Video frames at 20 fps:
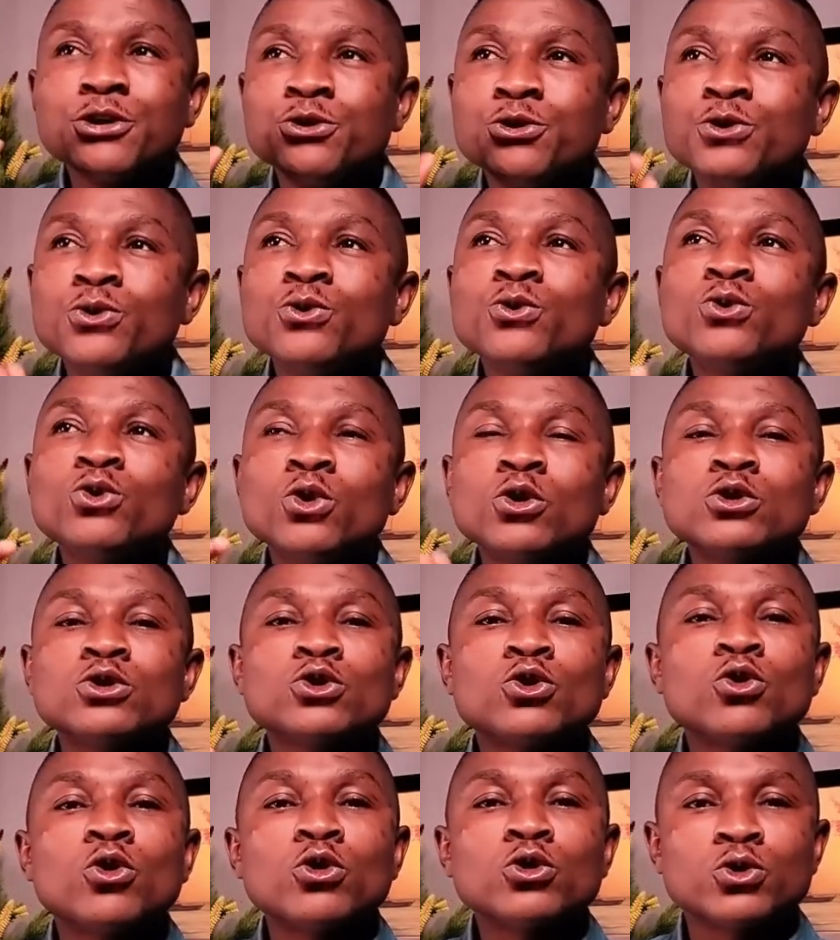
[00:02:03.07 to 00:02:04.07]
and you
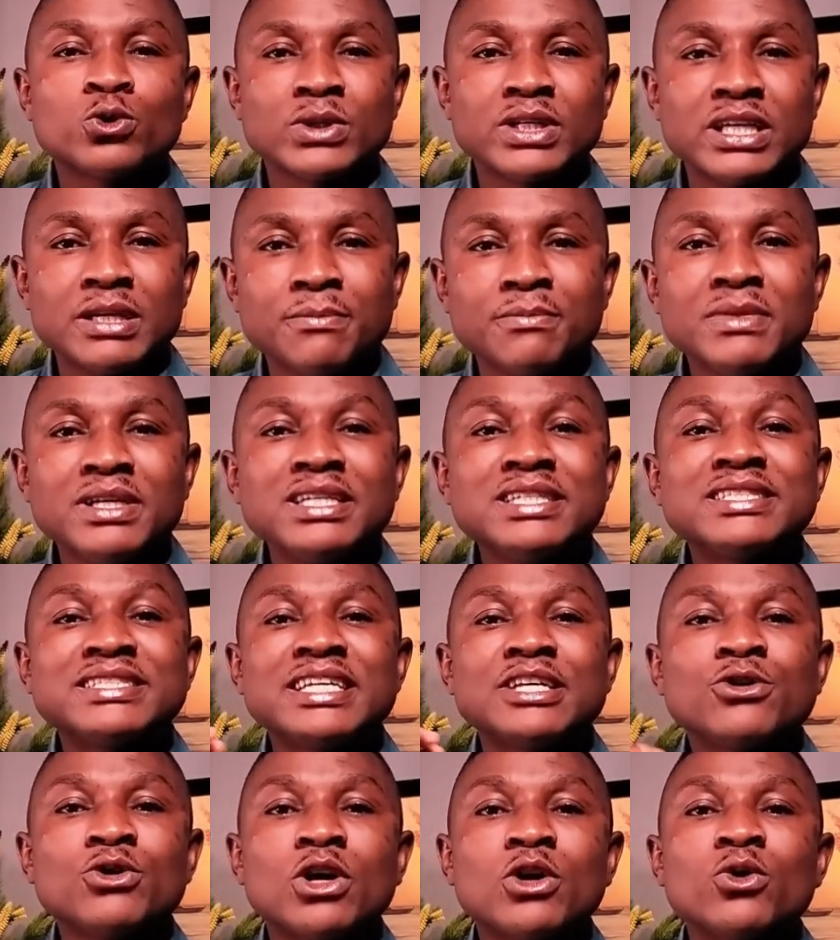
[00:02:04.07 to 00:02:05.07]
don't go to Him?
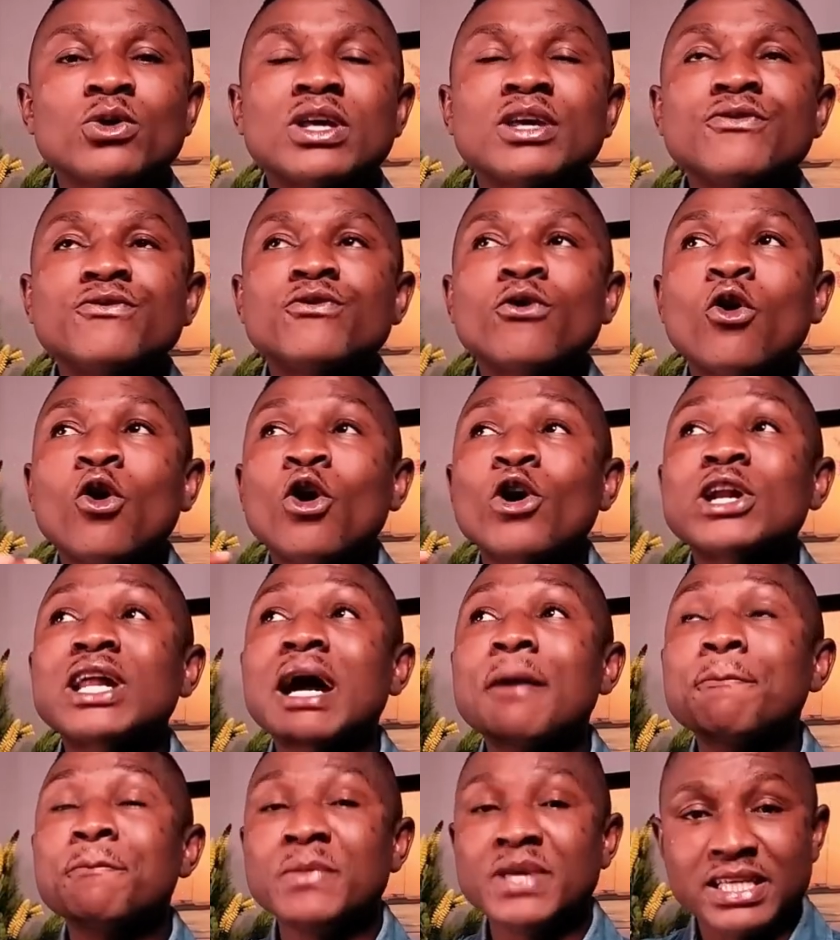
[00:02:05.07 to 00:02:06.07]
Instead, you're looking for
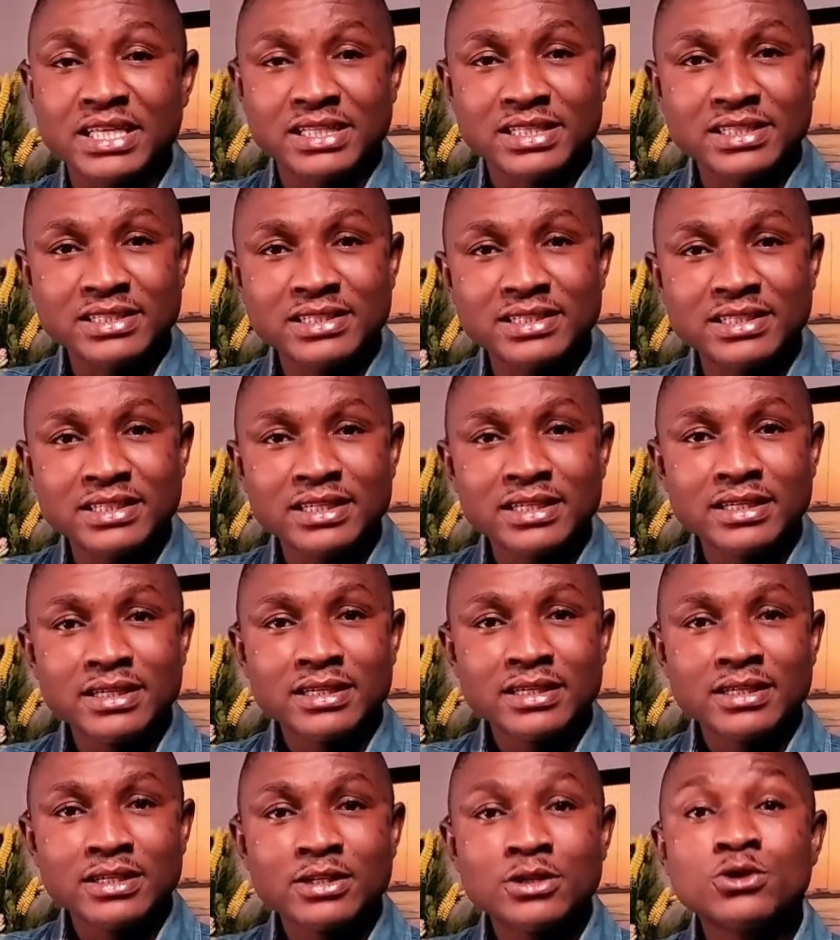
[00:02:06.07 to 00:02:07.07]
other means
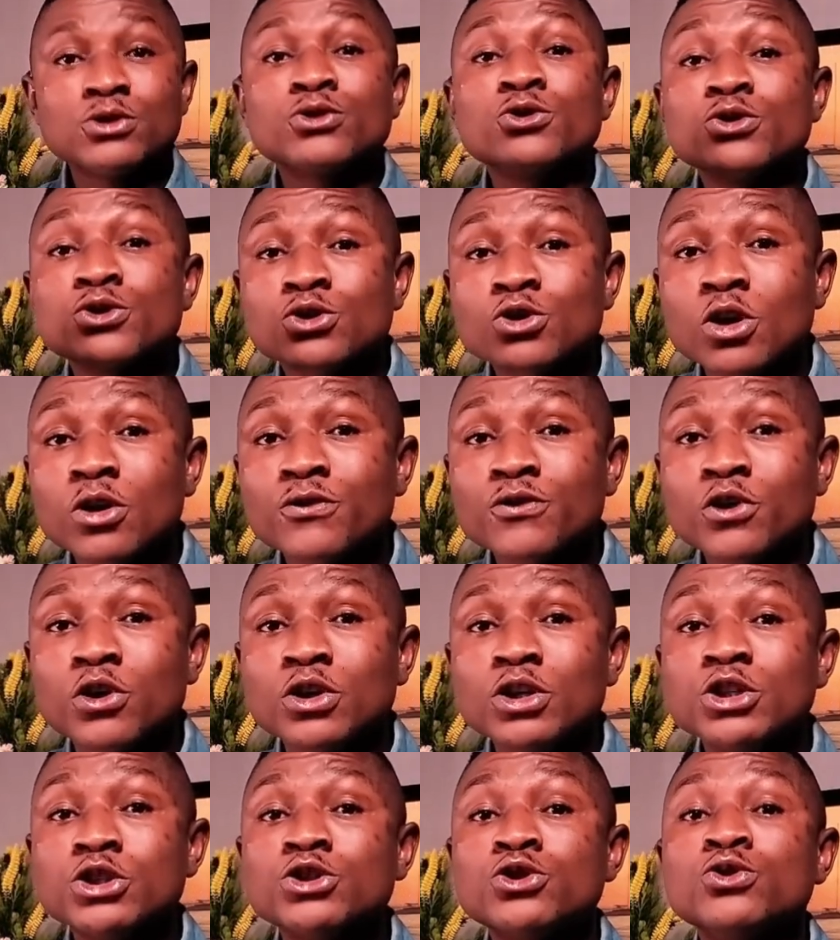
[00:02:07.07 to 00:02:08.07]
to solve
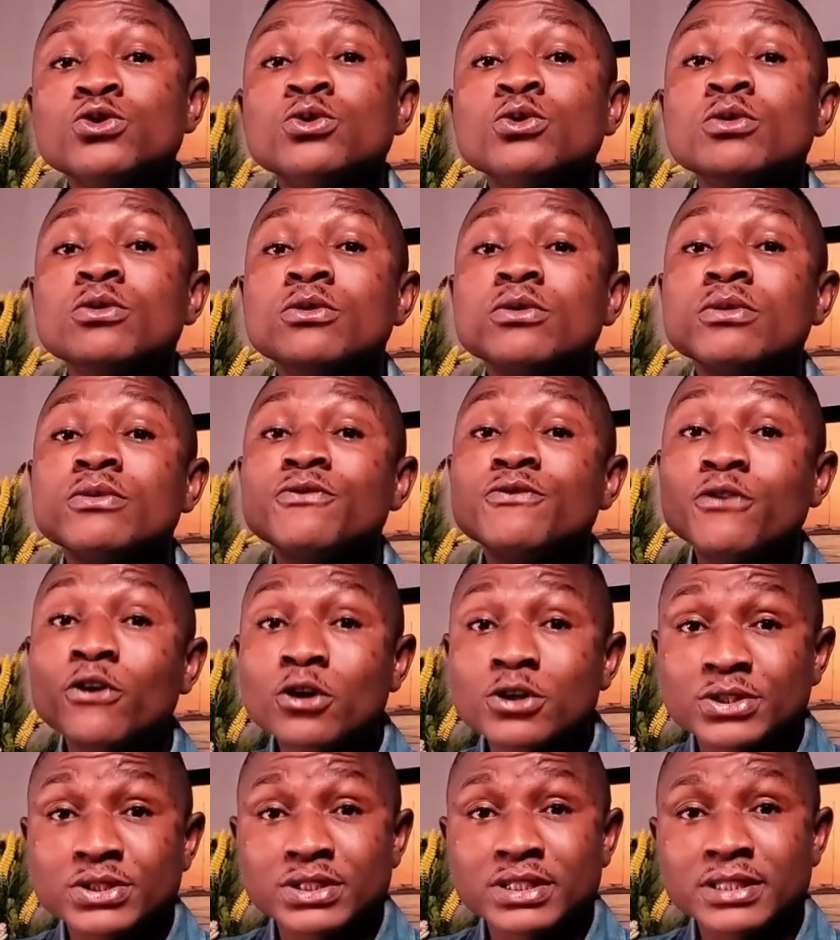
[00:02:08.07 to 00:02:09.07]
your issue
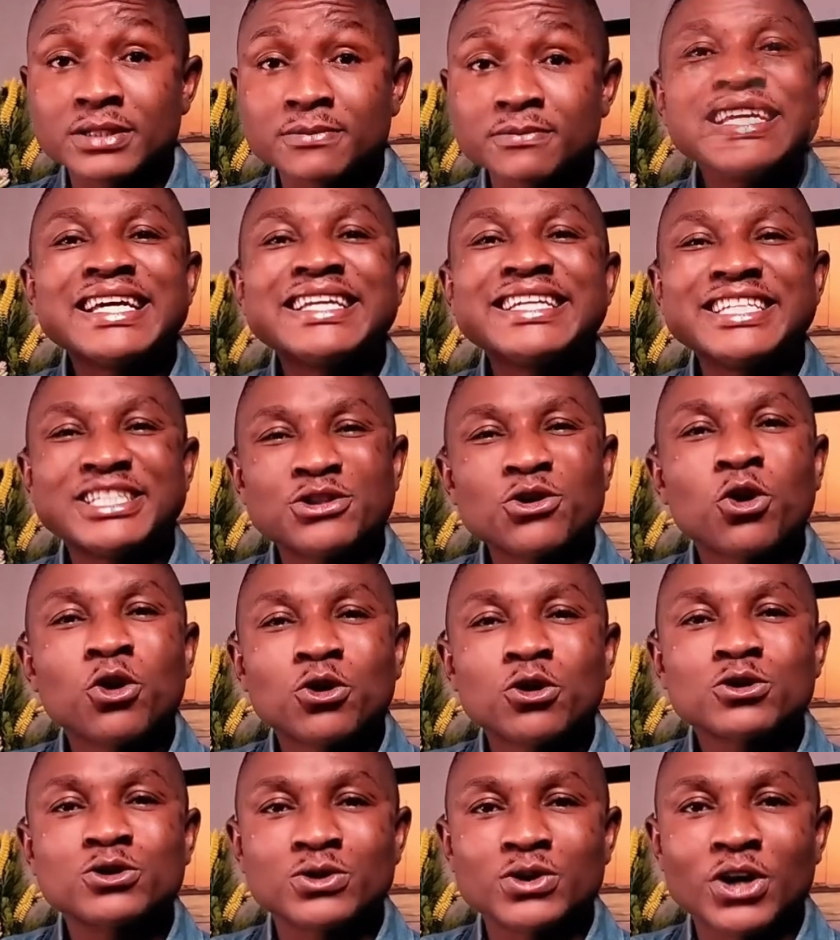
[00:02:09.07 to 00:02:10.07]
first. It's a
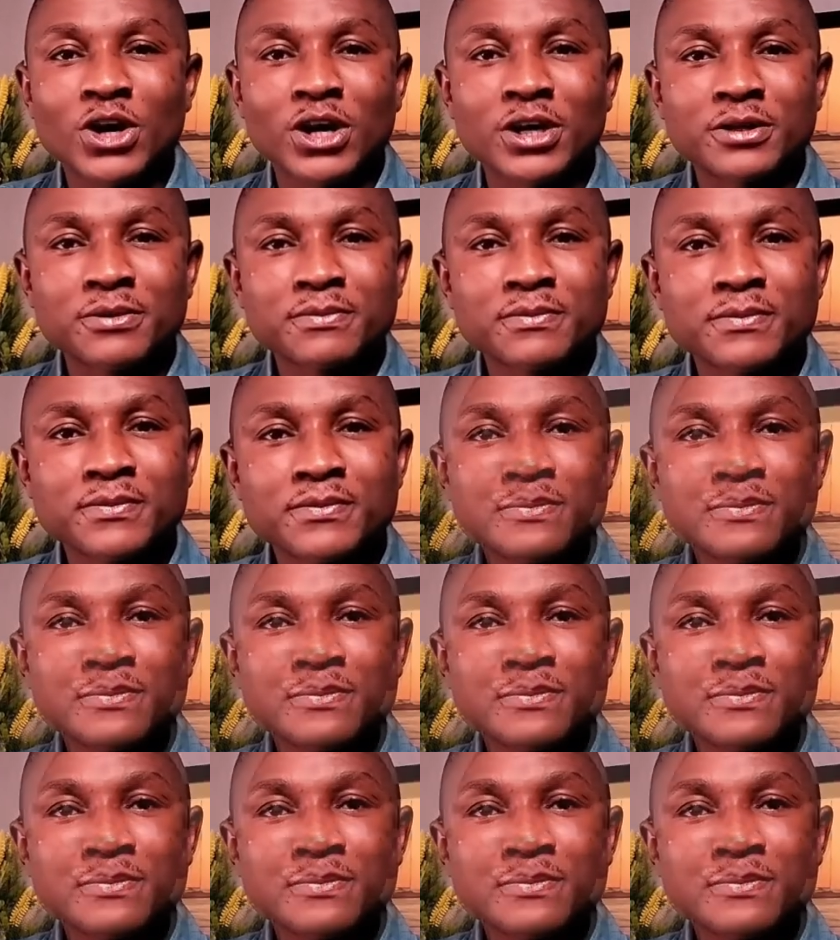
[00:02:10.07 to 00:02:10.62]
dishonor to God.